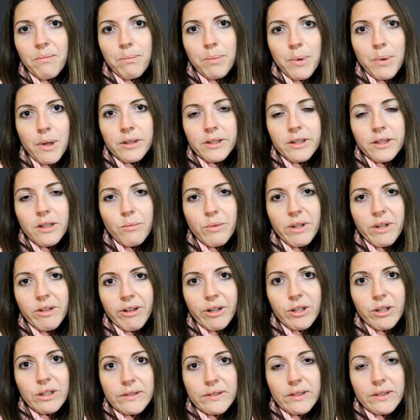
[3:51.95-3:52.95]
plodding on with
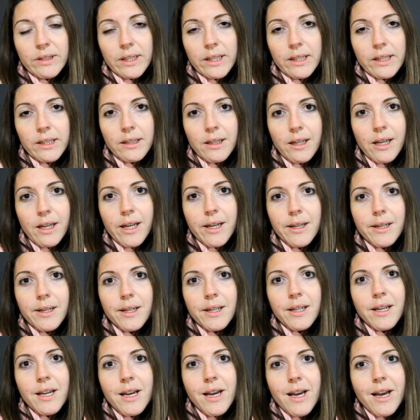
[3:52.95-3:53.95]
recovery.
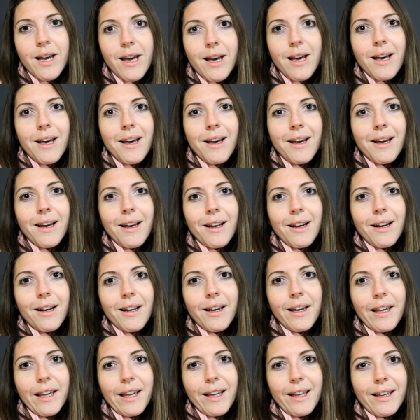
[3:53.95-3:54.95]
And
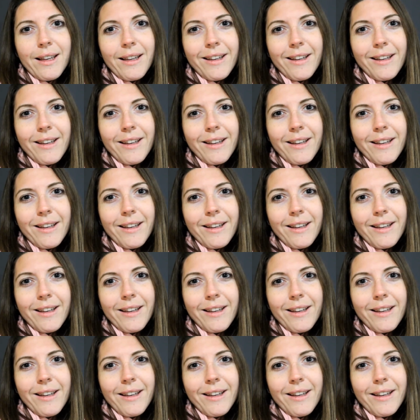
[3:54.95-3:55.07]
like,